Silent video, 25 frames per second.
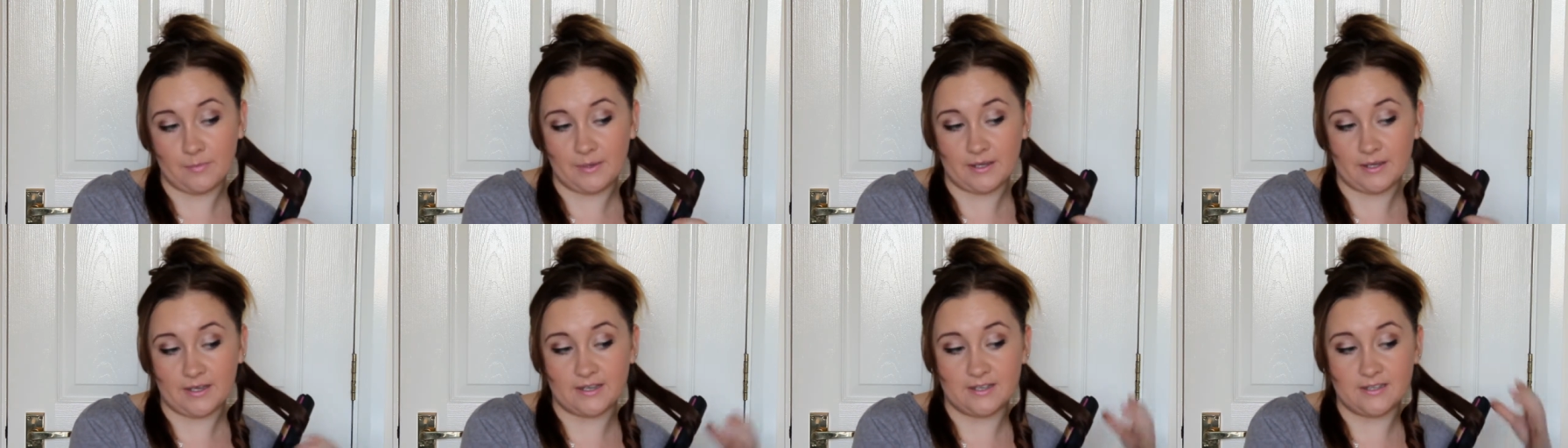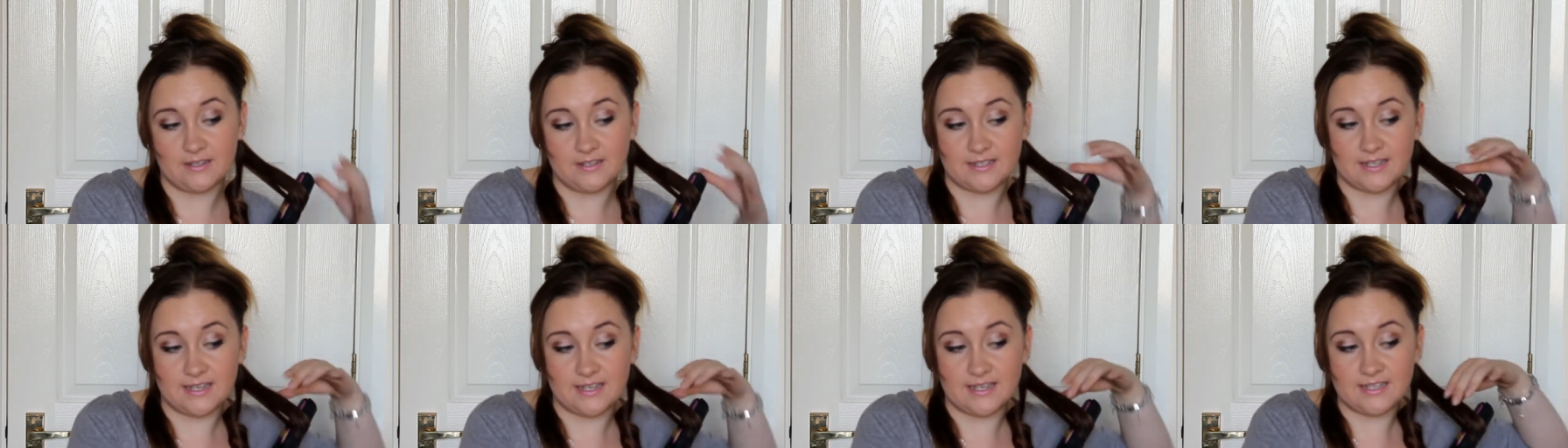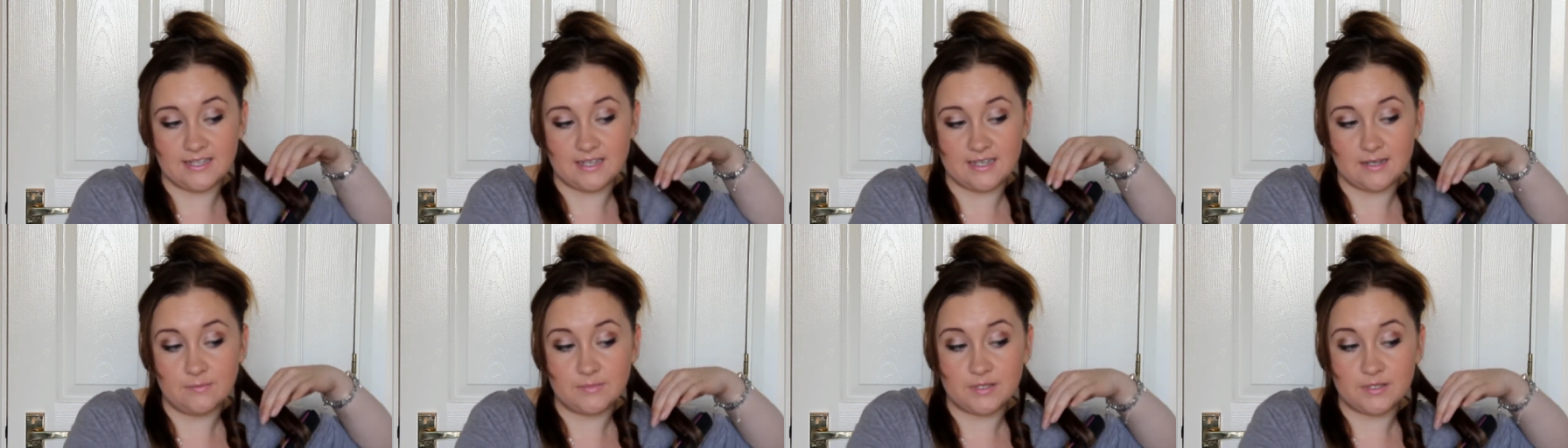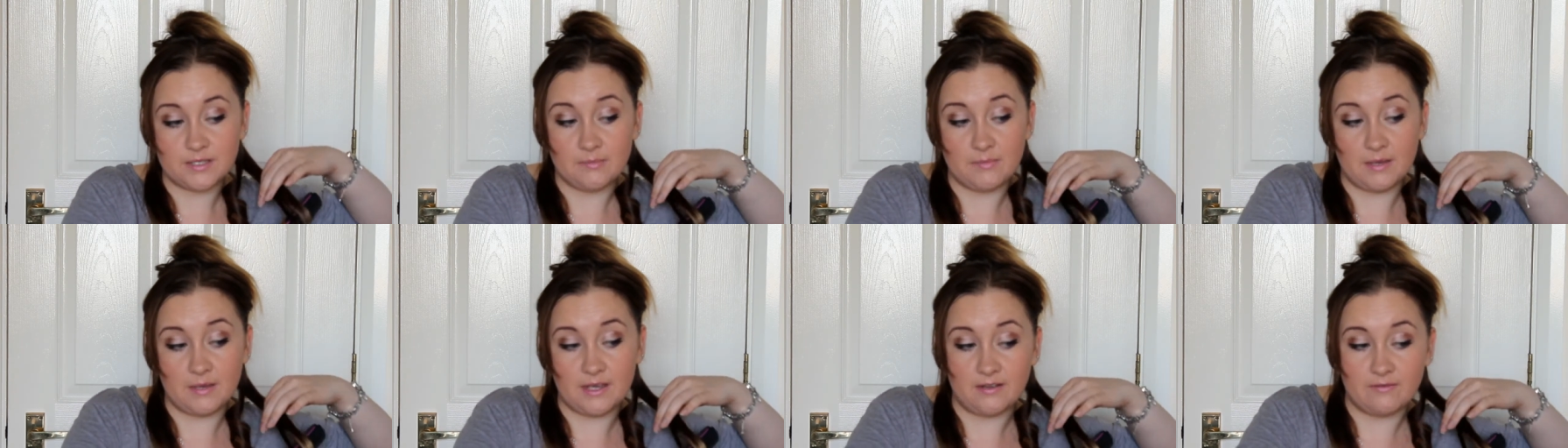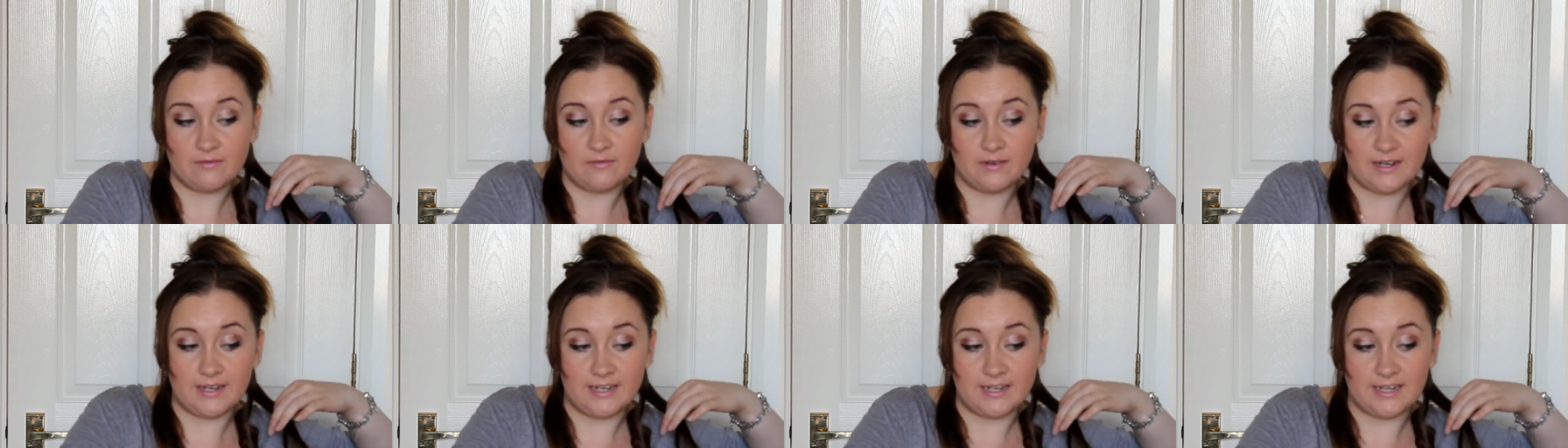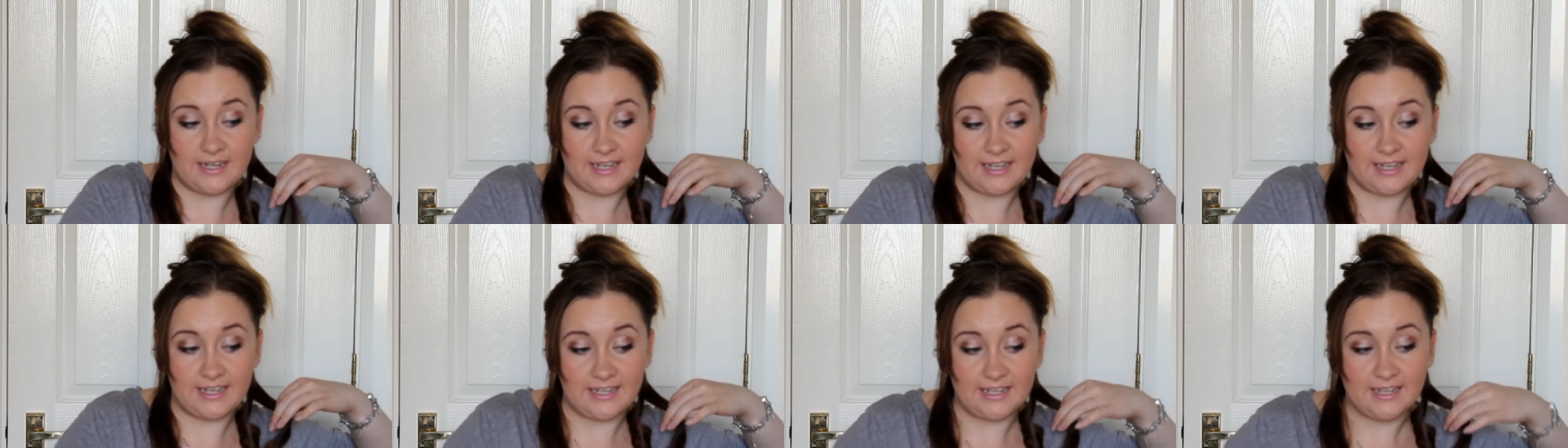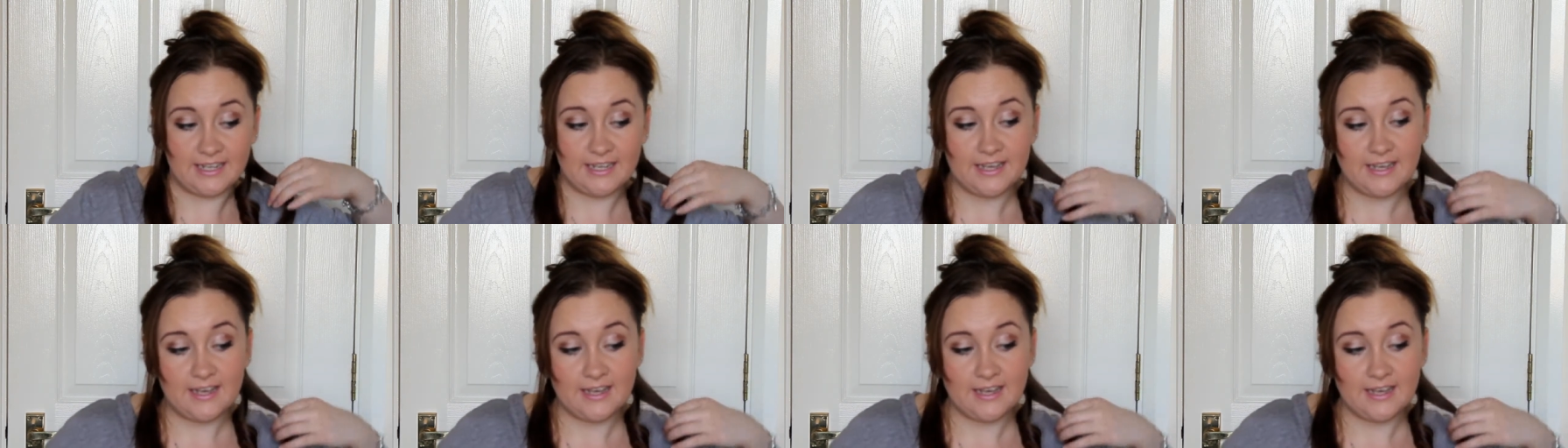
because it's up to me really